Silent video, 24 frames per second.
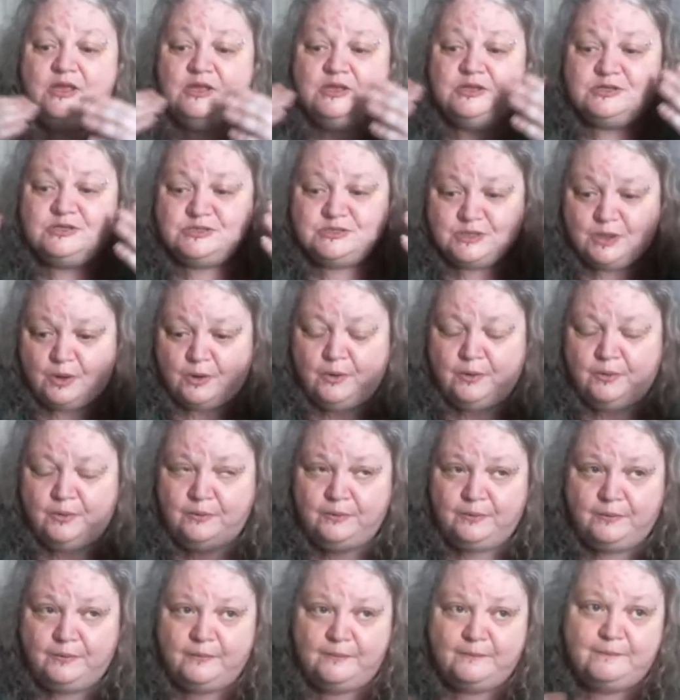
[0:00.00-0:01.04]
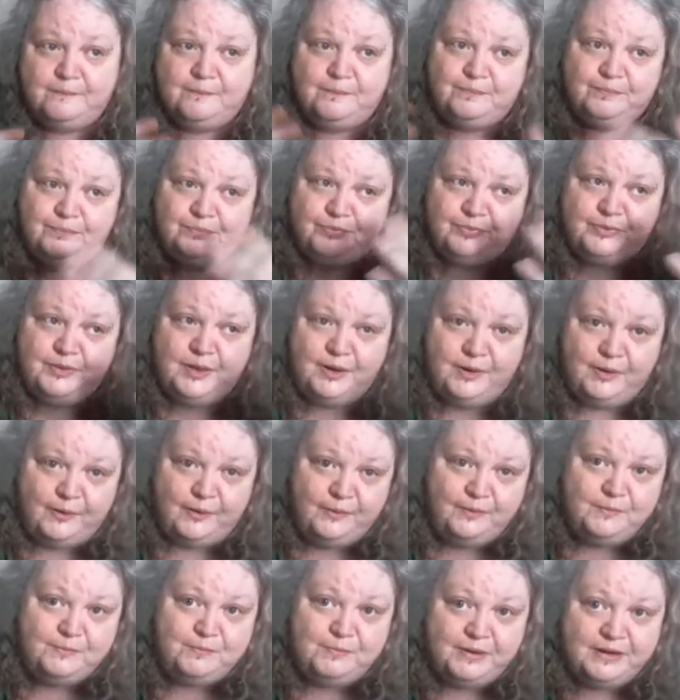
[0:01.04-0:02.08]
So, you
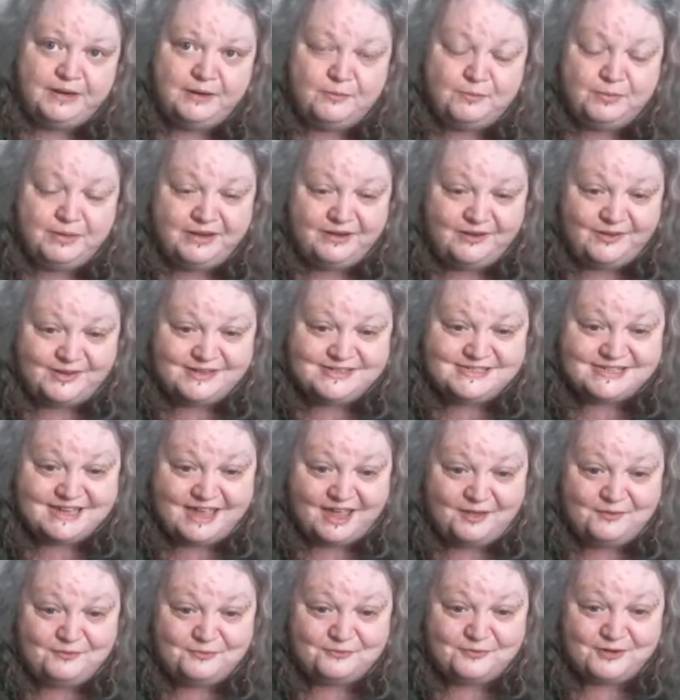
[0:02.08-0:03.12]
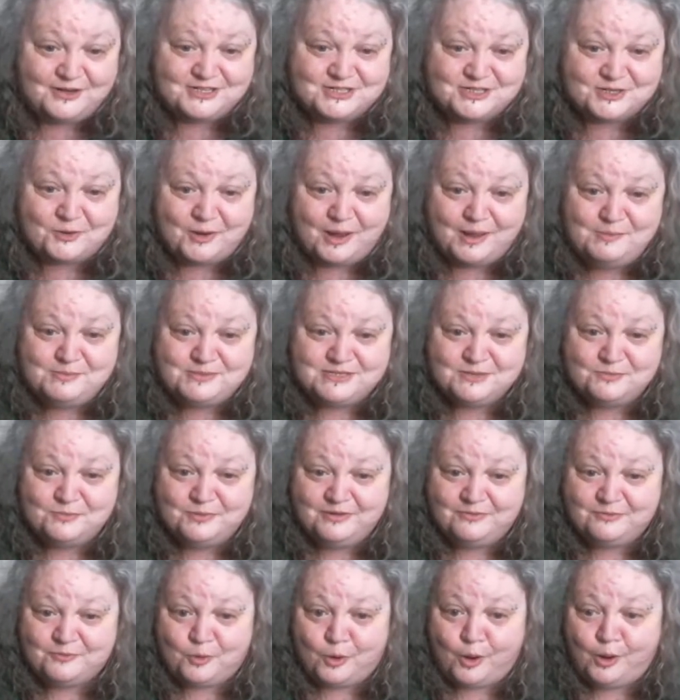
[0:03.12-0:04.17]
know, but it would be nice to have fresh grapes that
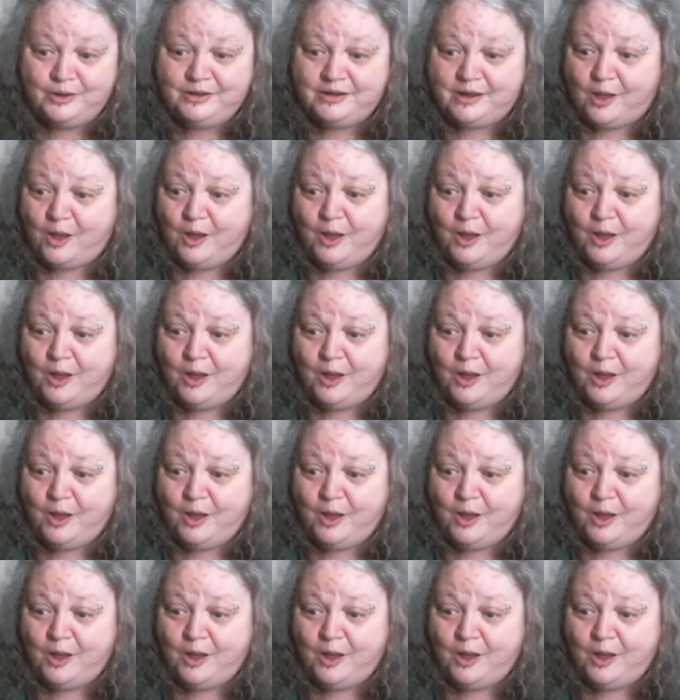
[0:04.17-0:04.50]
we've grown.